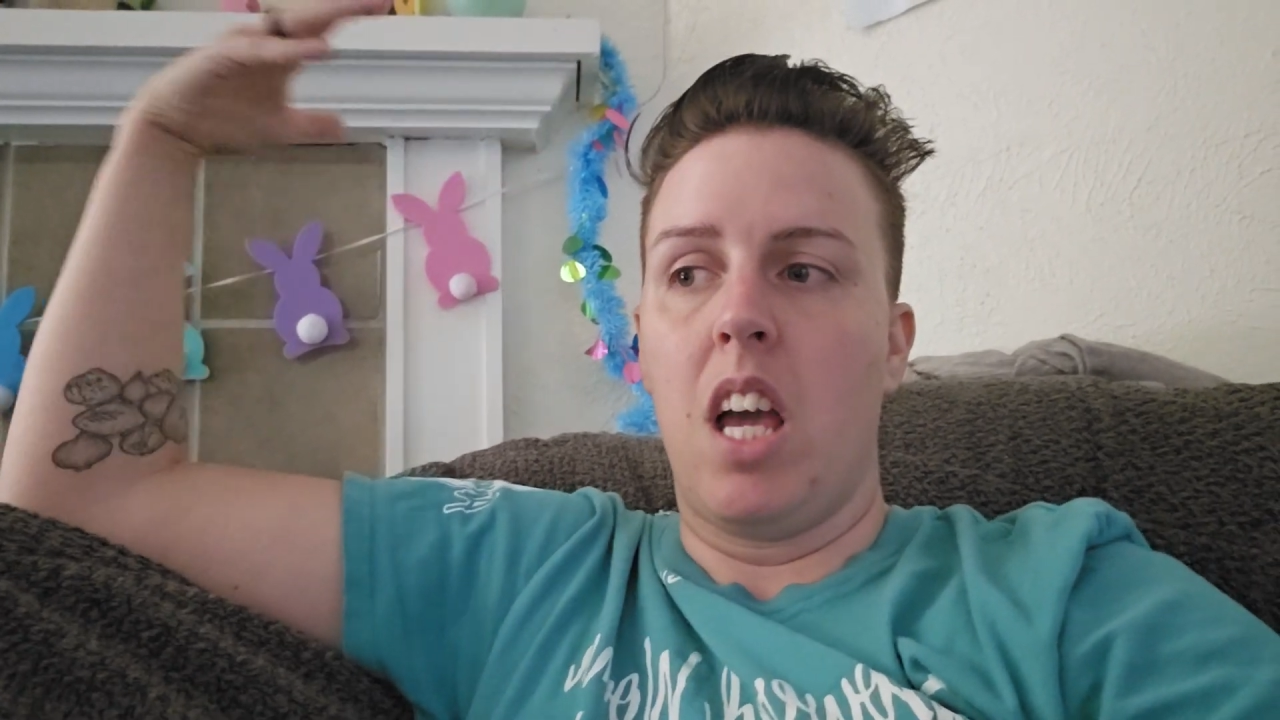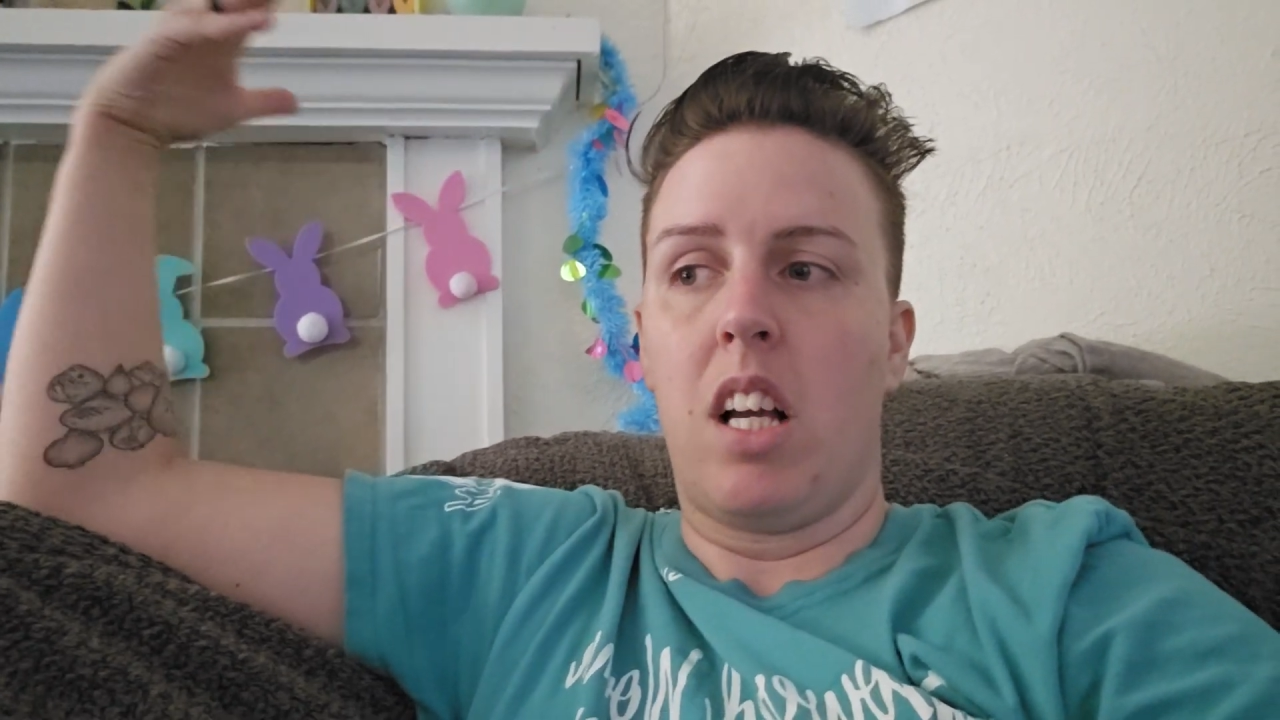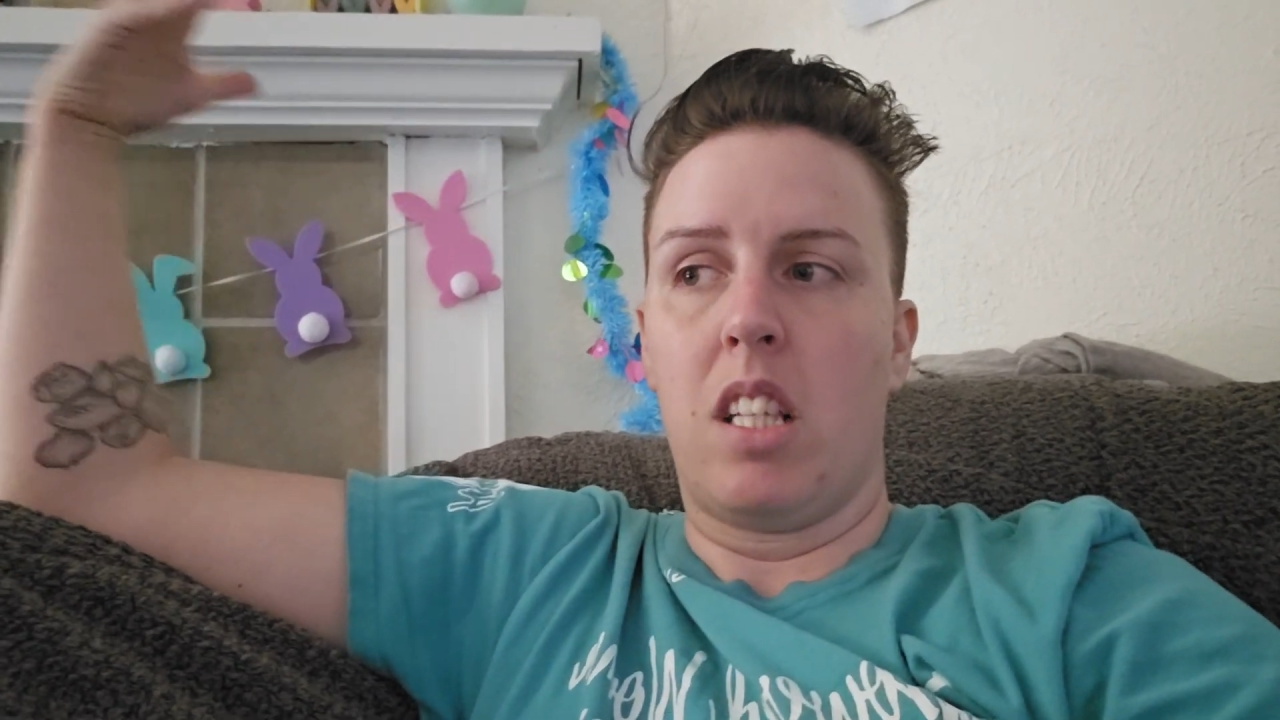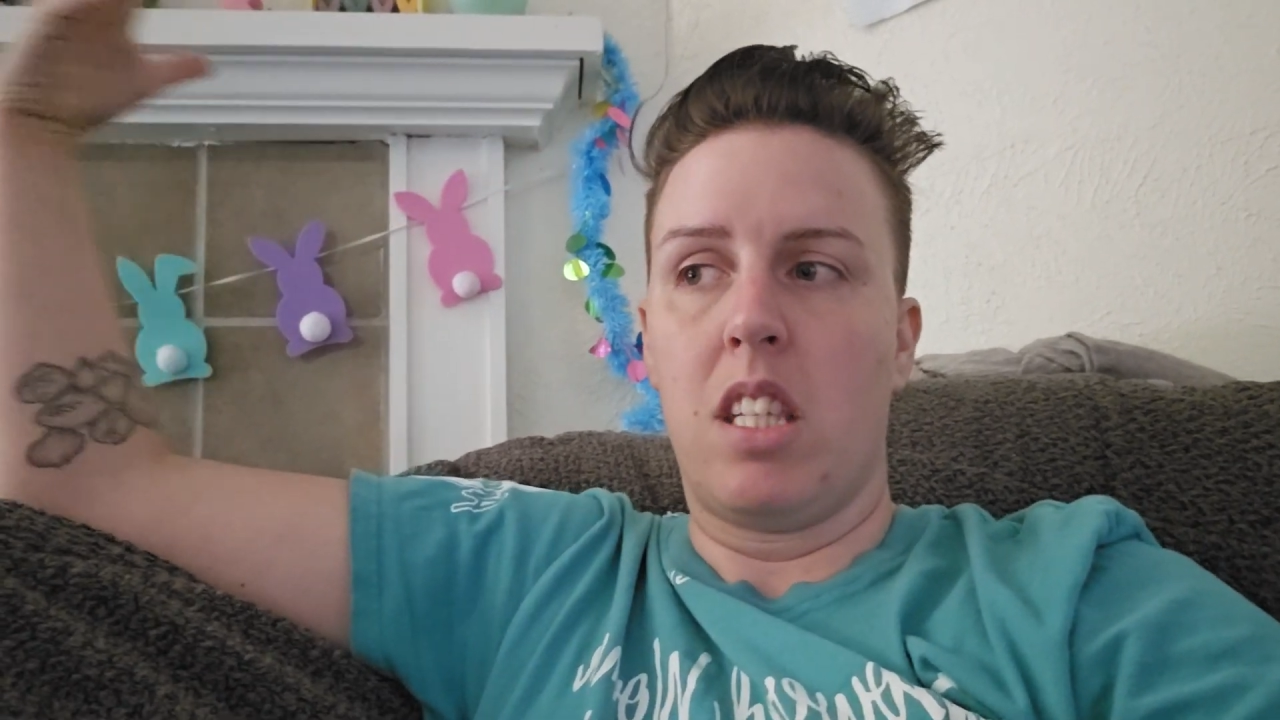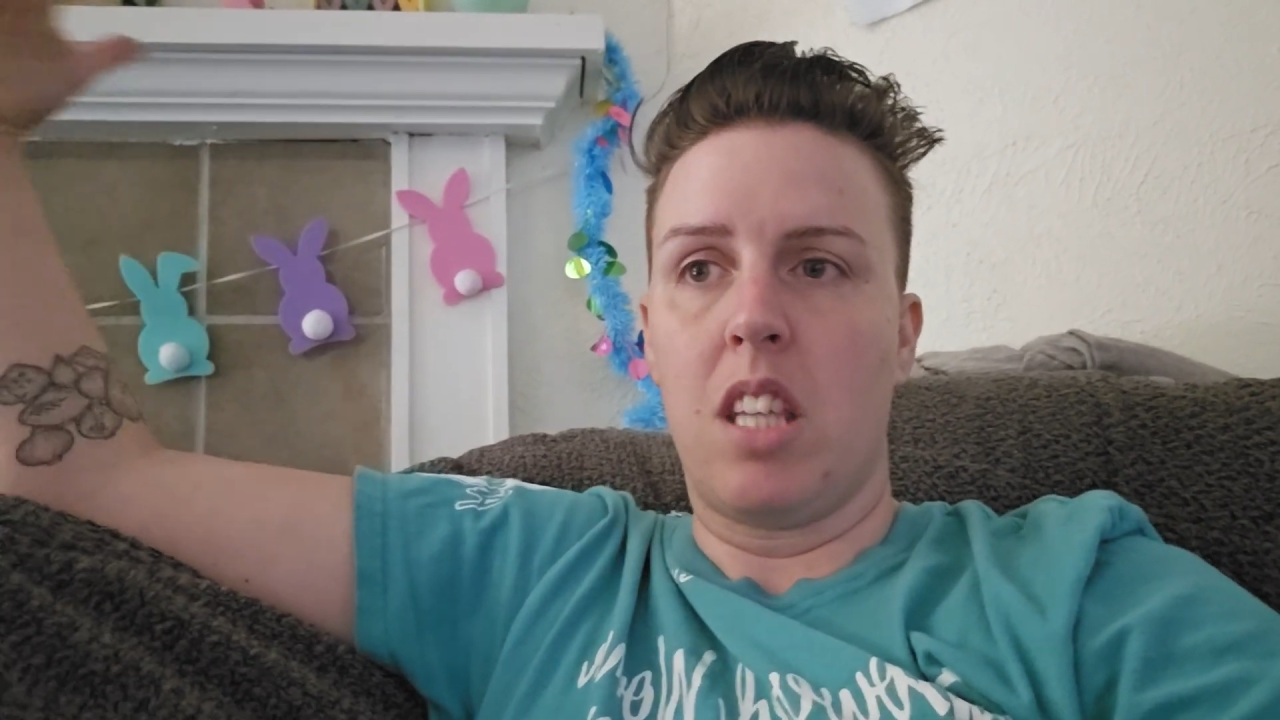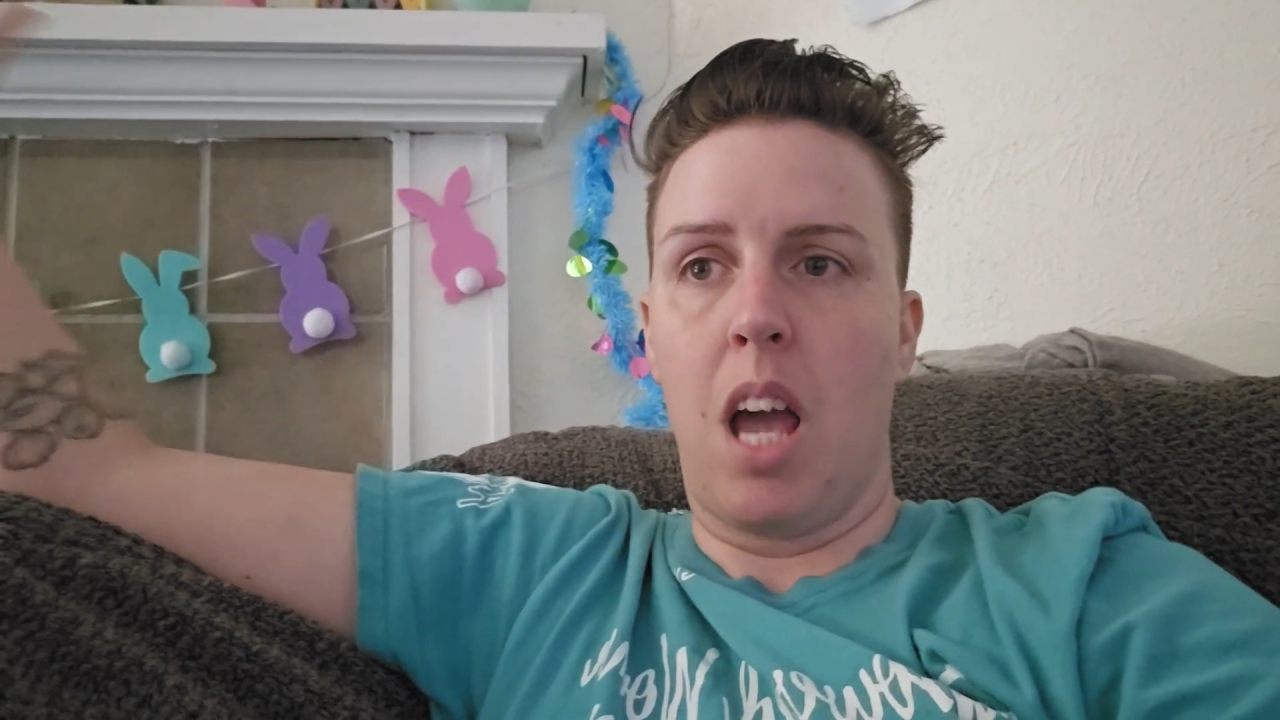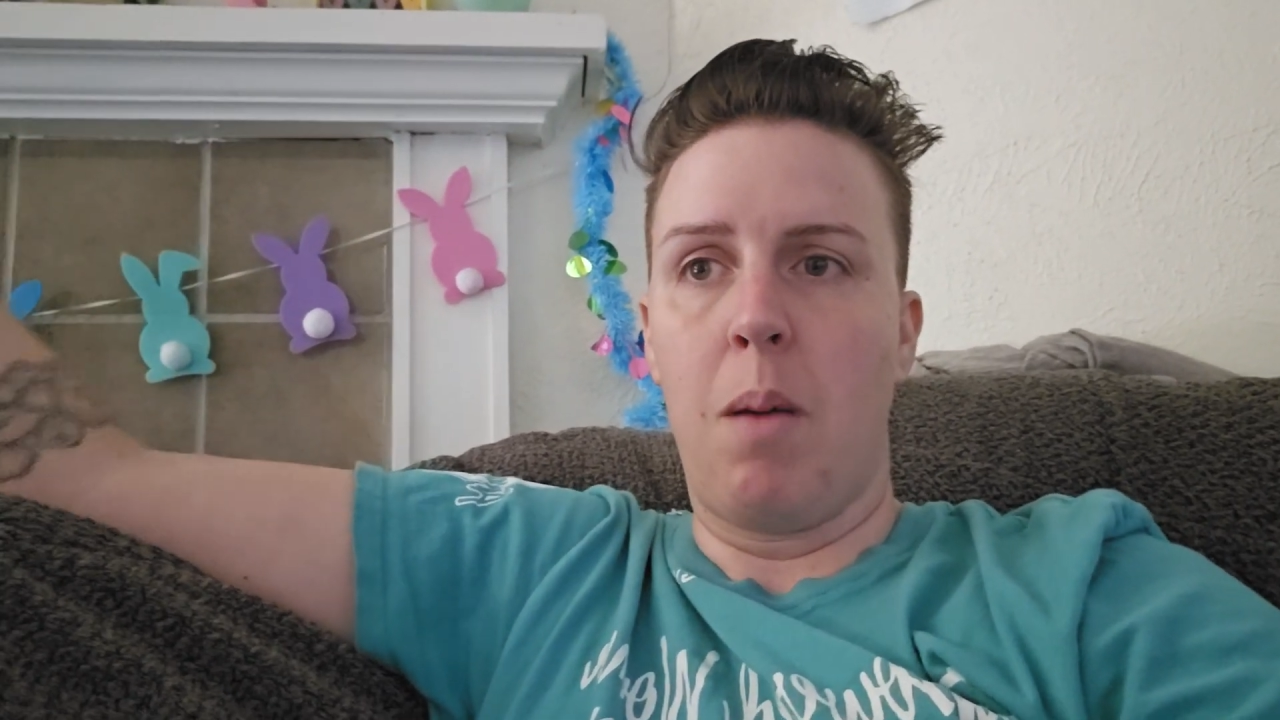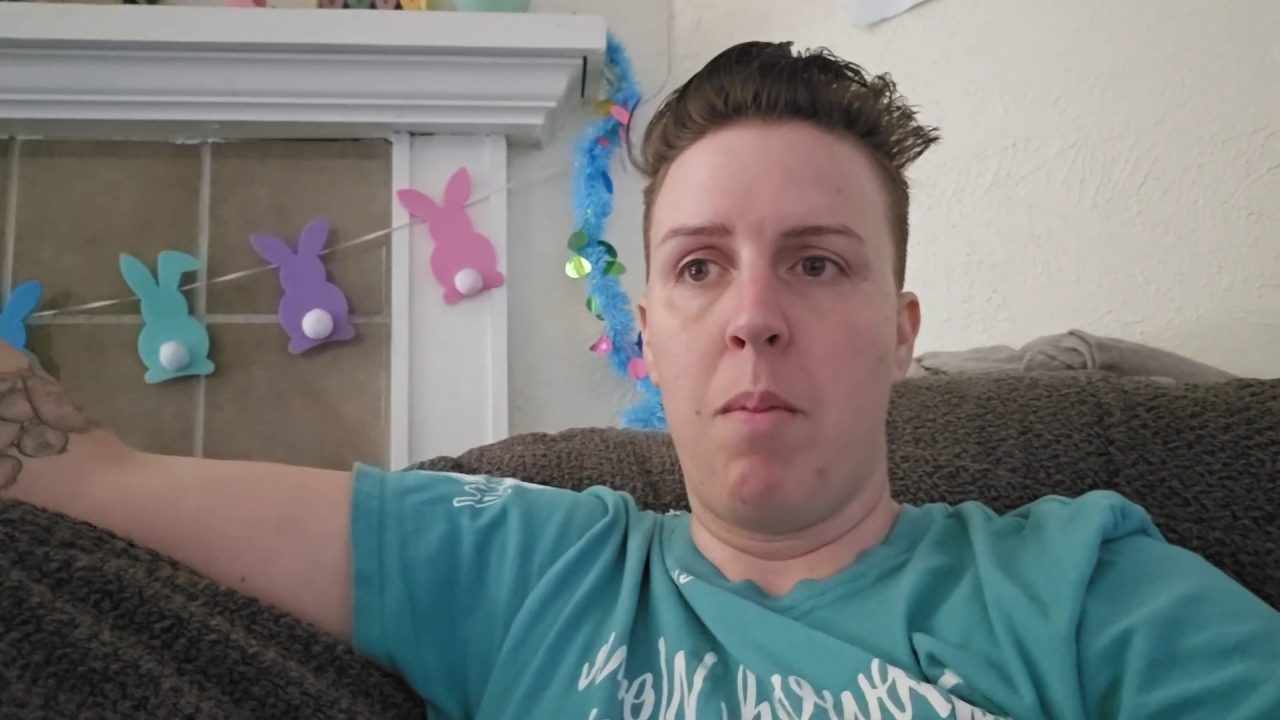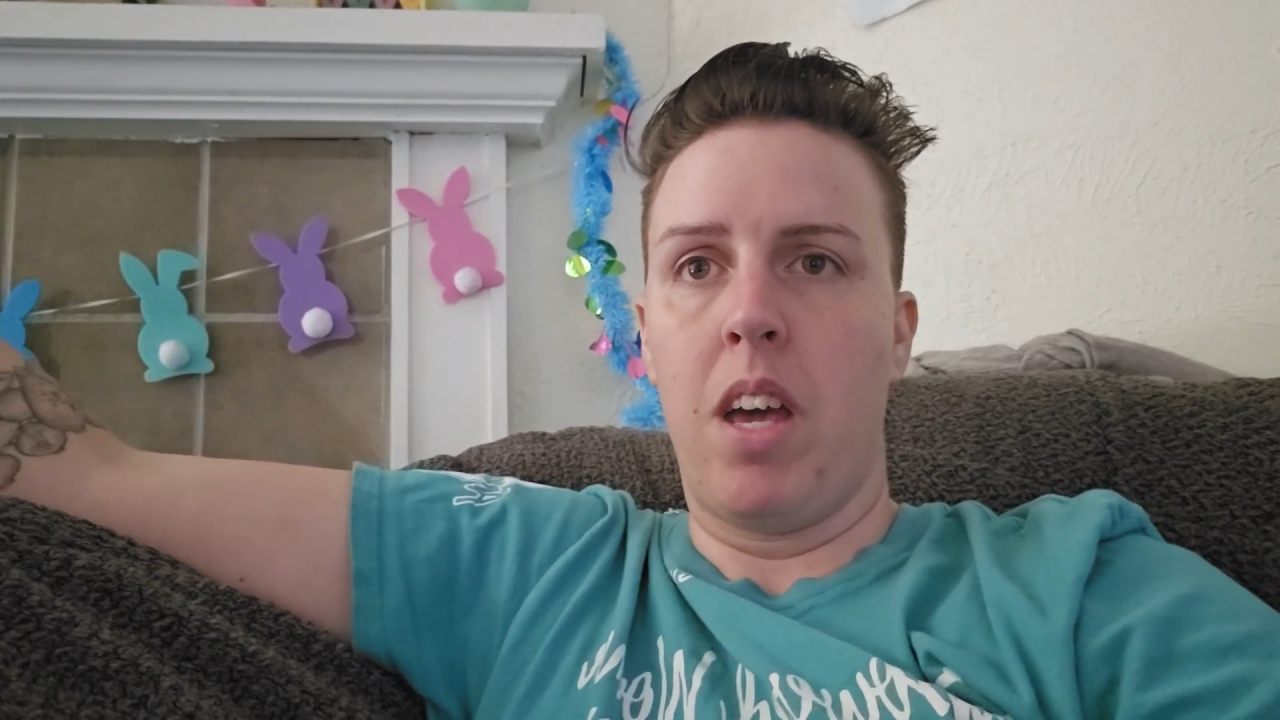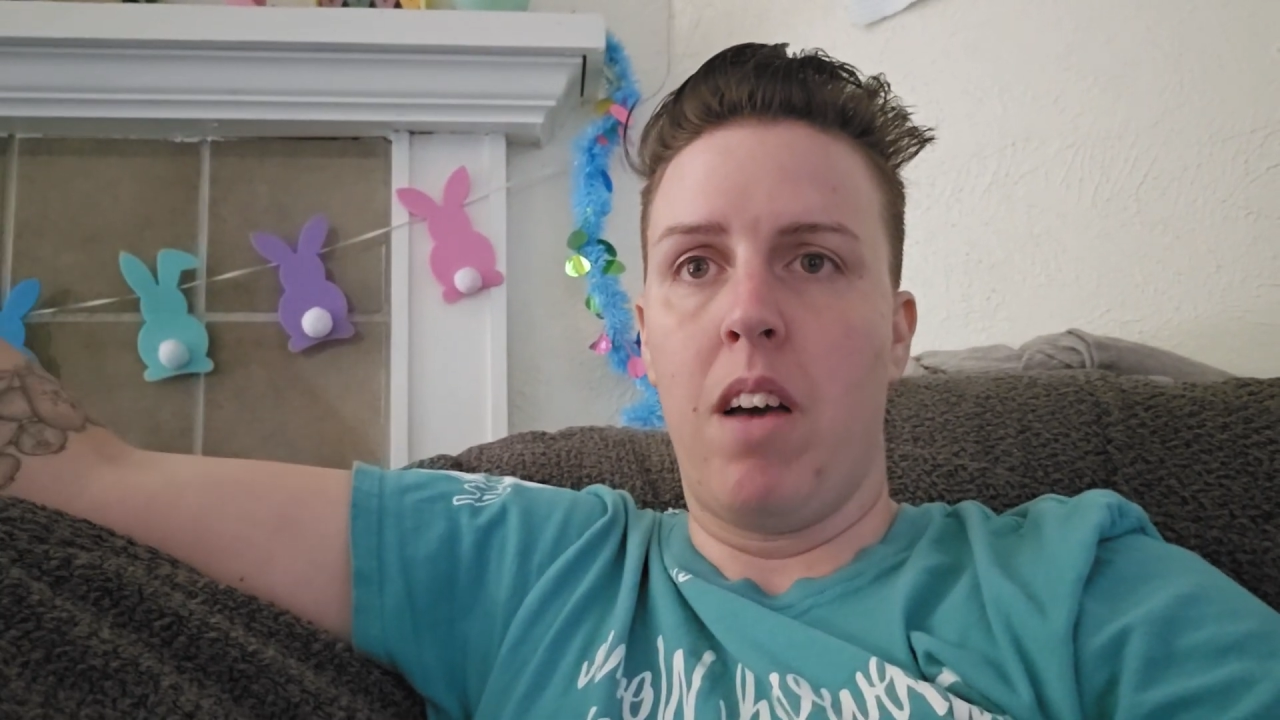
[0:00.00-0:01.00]

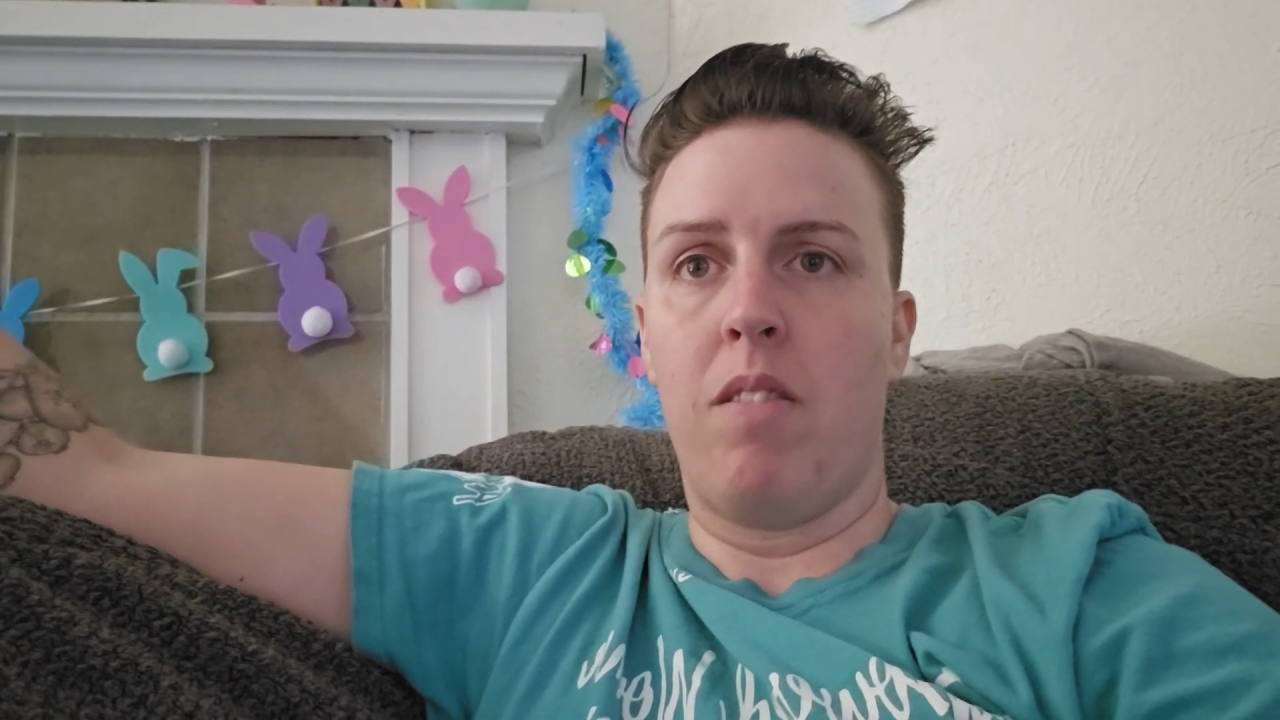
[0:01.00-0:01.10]
excitement